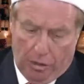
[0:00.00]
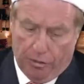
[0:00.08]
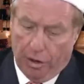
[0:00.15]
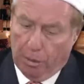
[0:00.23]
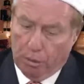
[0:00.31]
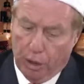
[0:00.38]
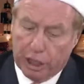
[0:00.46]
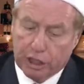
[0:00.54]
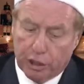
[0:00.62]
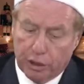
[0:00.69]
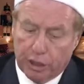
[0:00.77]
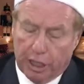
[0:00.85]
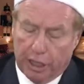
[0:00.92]
from
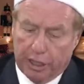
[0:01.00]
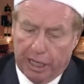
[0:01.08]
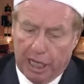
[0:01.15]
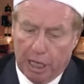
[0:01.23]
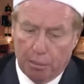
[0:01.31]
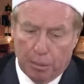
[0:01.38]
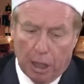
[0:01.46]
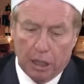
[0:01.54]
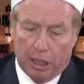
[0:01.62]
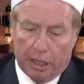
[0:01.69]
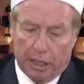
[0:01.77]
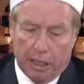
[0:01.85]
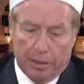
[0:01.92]
Richard D.
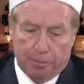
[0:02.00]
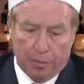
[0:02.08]
Mullock.